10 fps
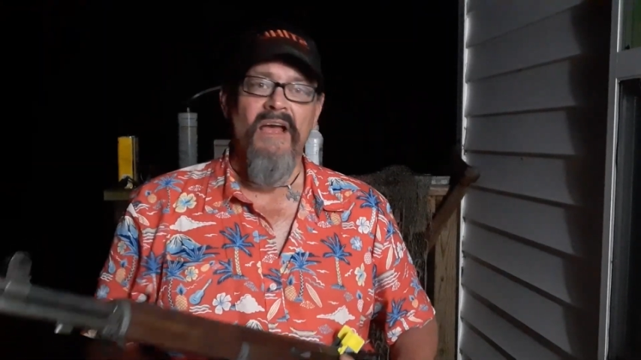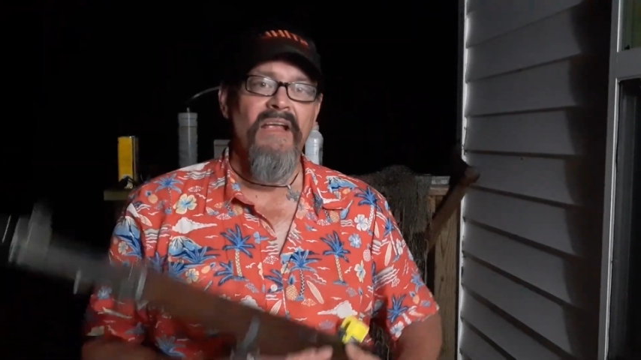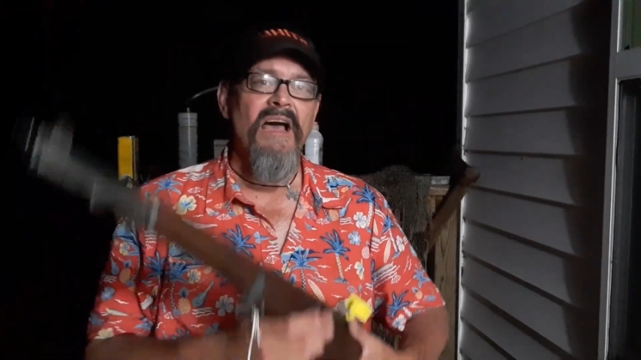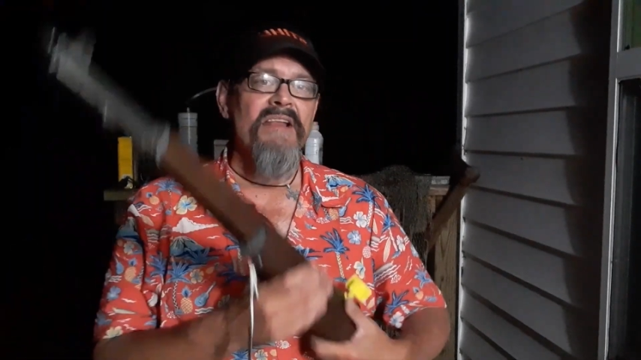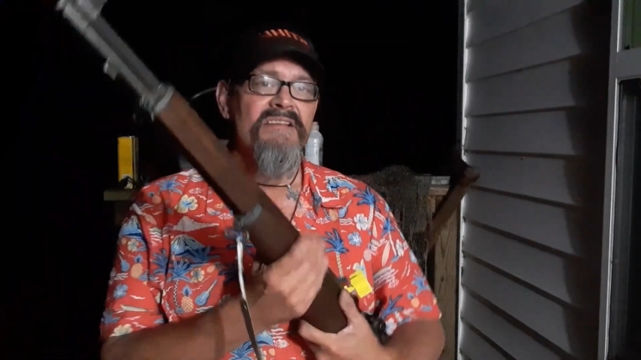I
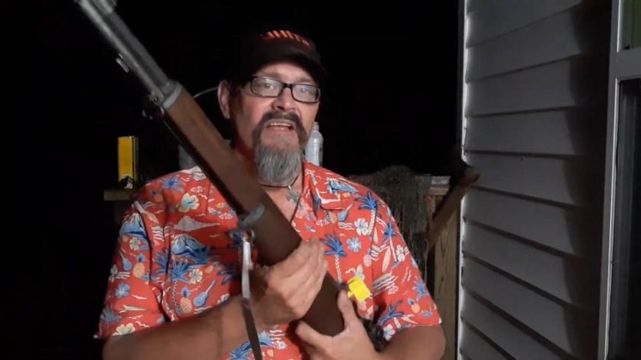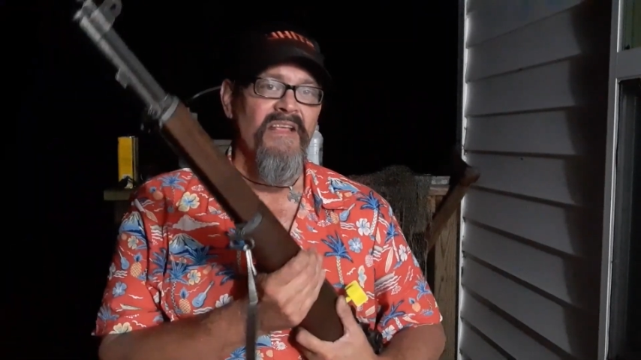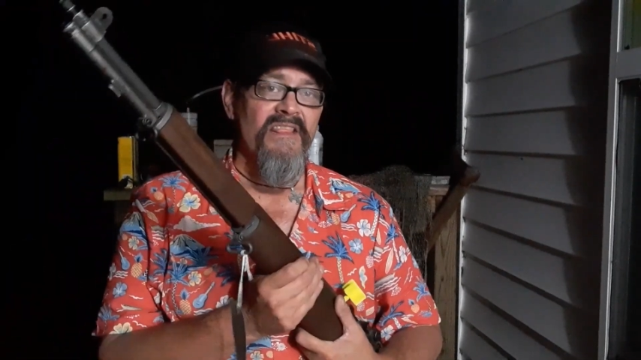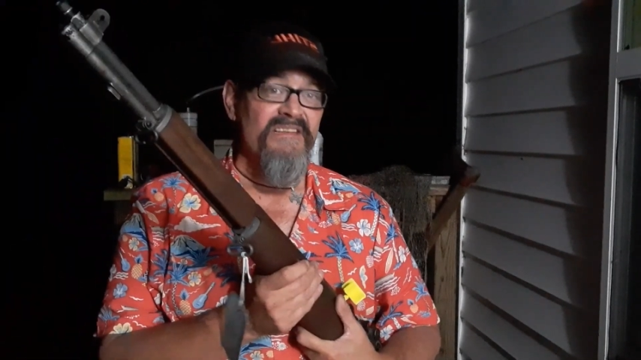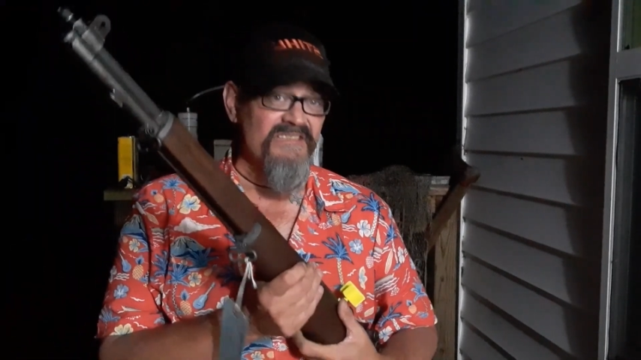got to tell you,
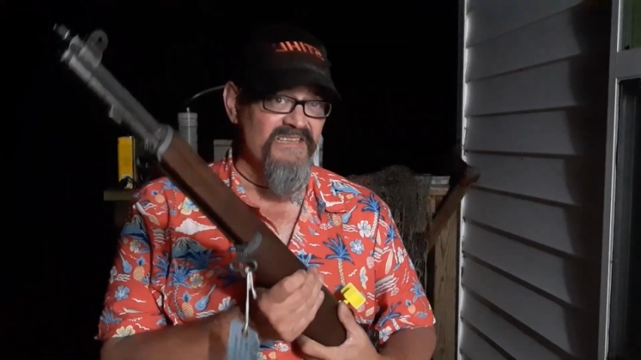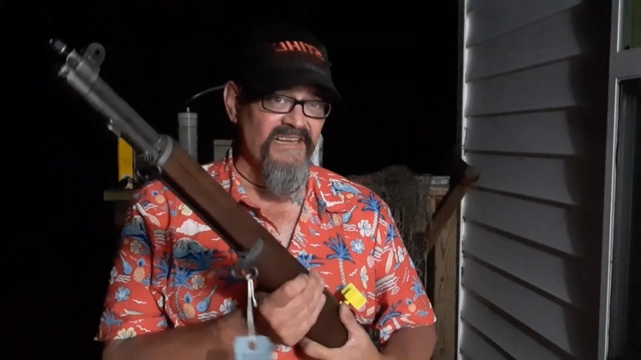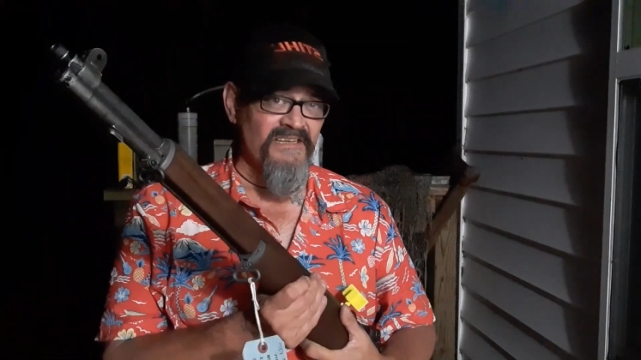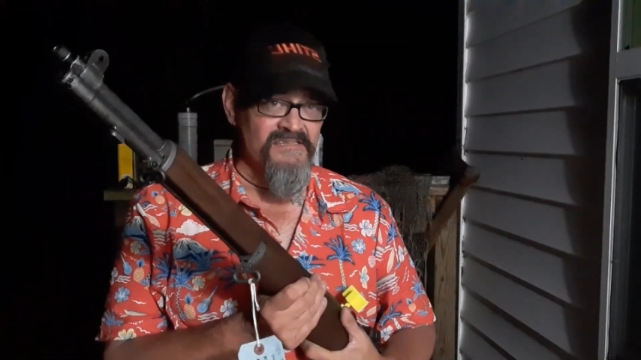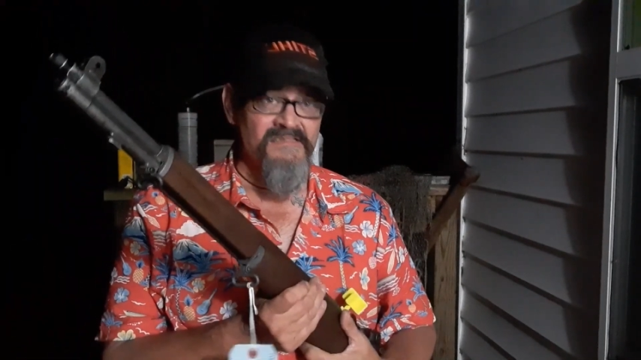this
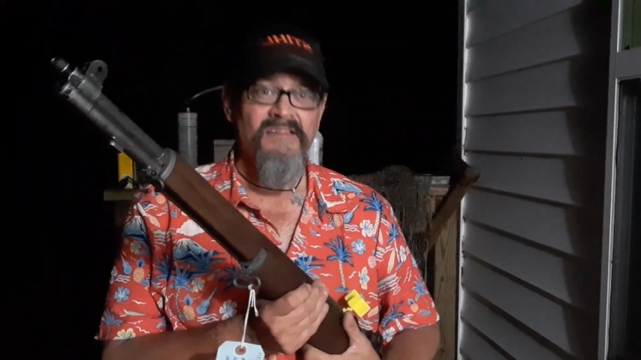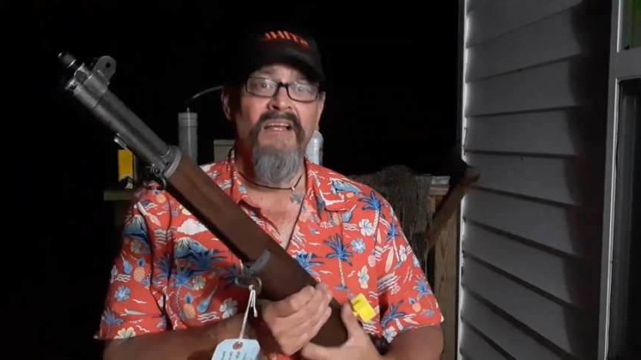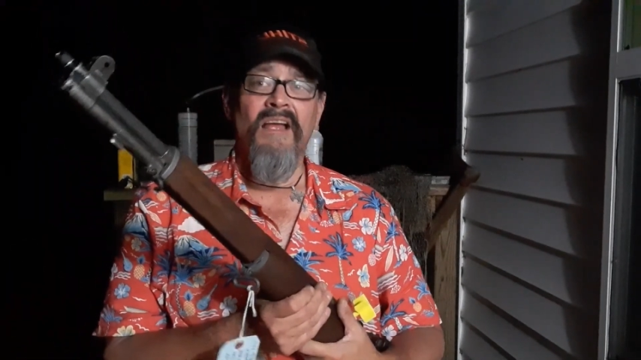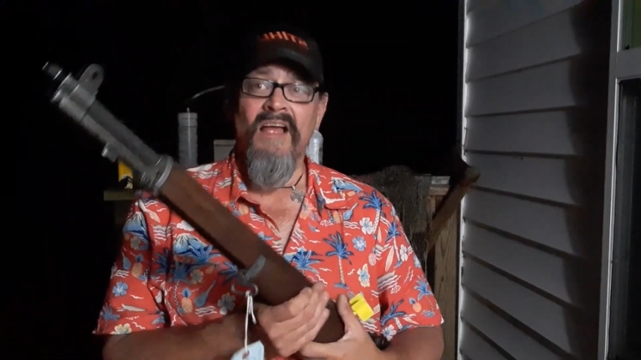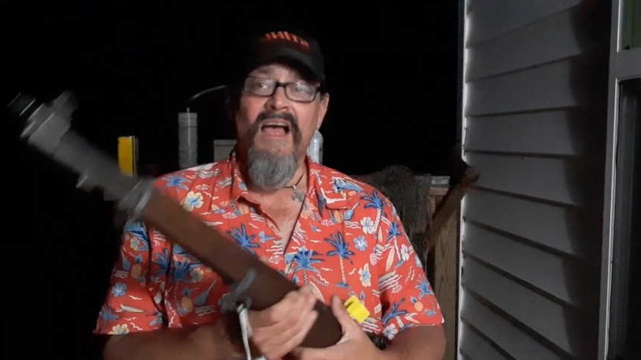thing,
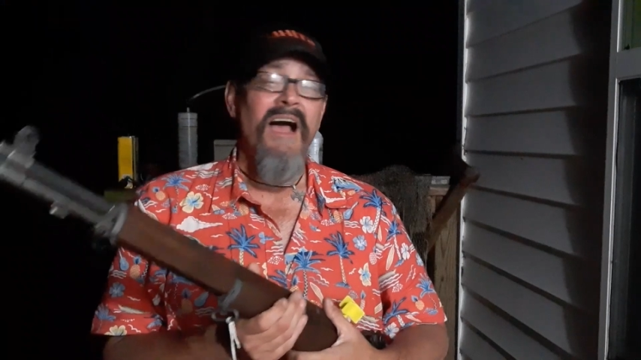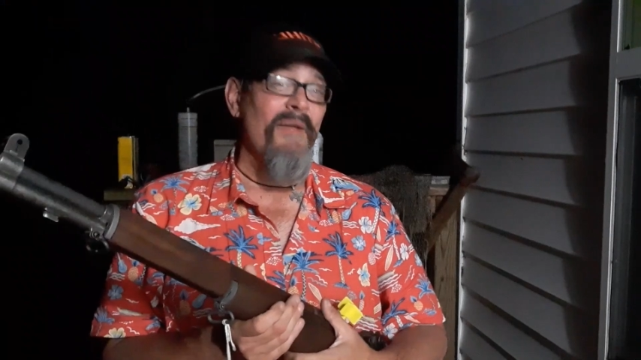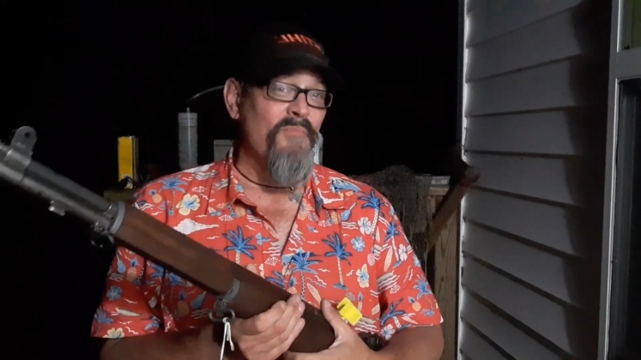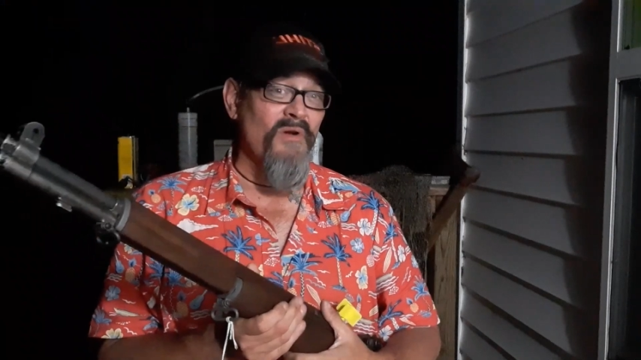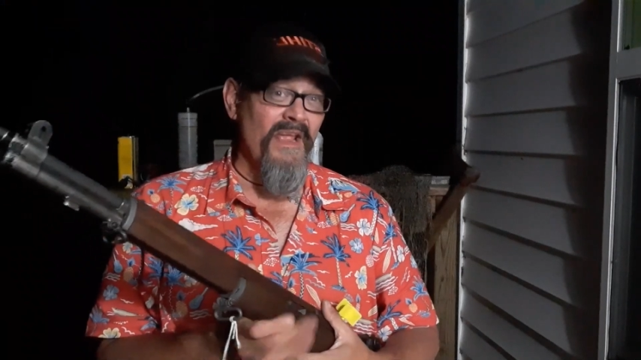
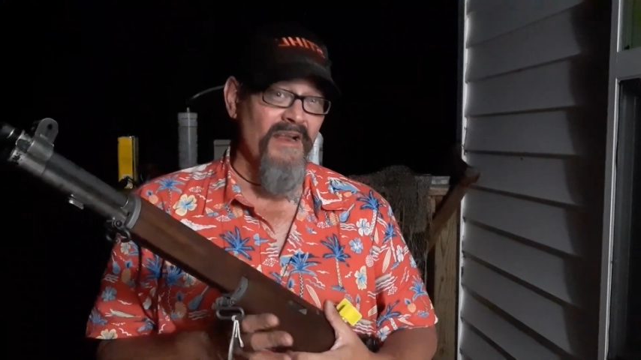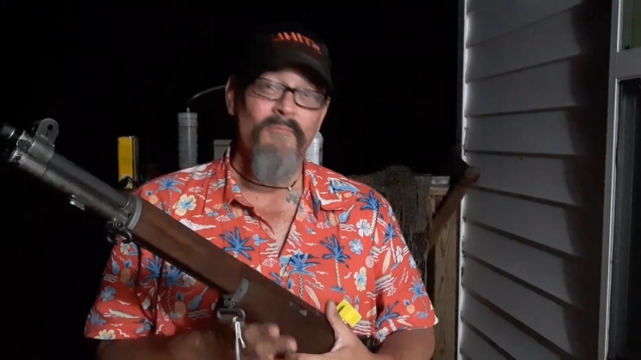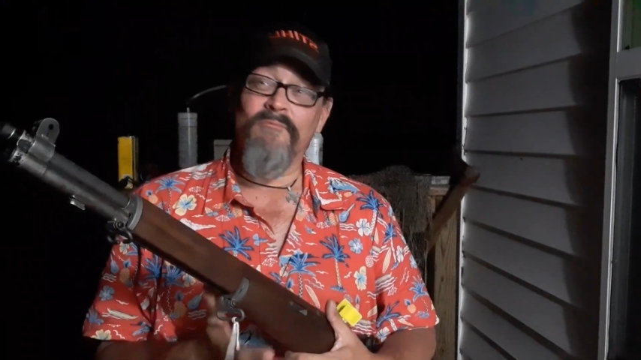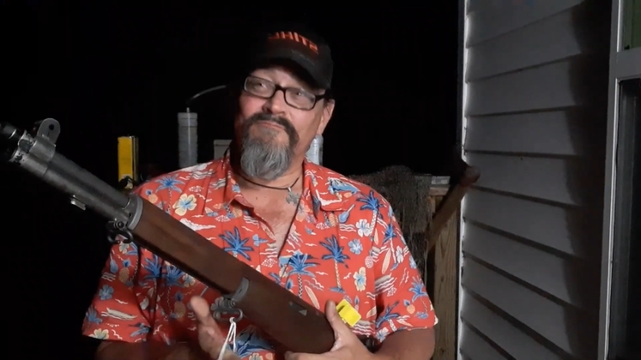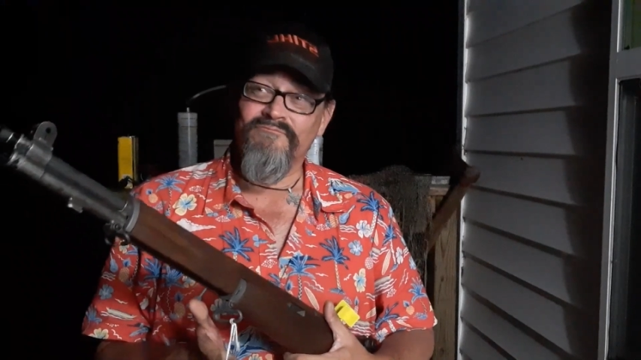and I'm,